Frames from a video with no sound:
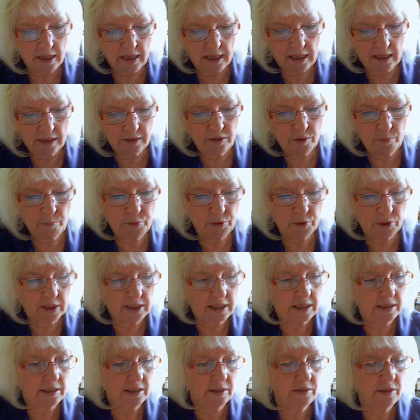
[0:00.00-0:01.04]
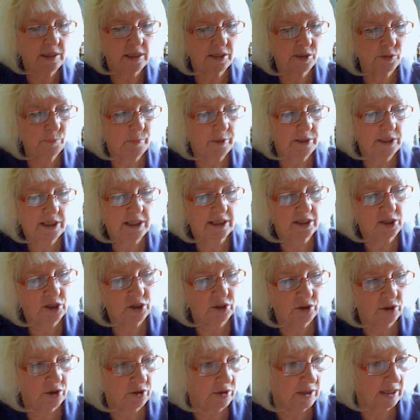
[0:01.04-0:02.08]
In the book, and in this
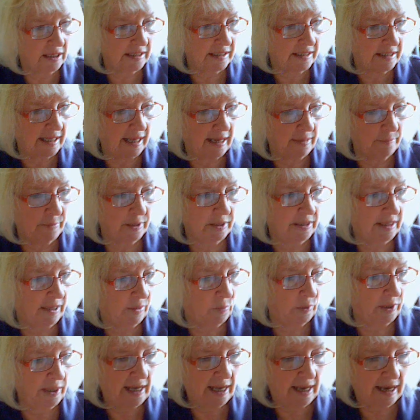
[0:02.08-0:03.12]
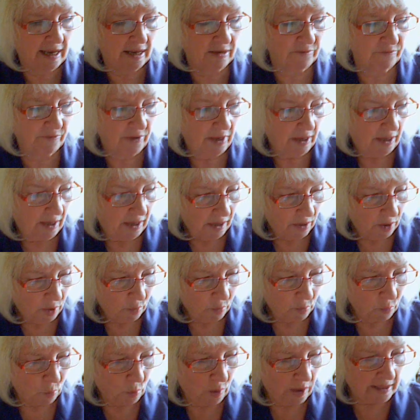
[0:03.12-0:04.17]
particular assignment that we have,
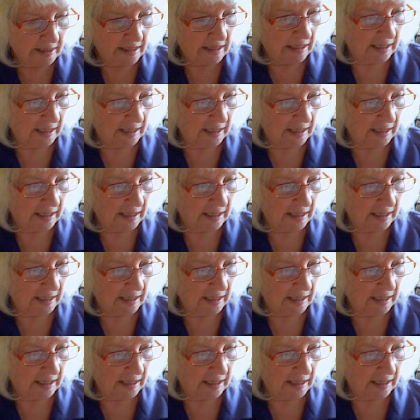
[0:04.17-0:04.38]
what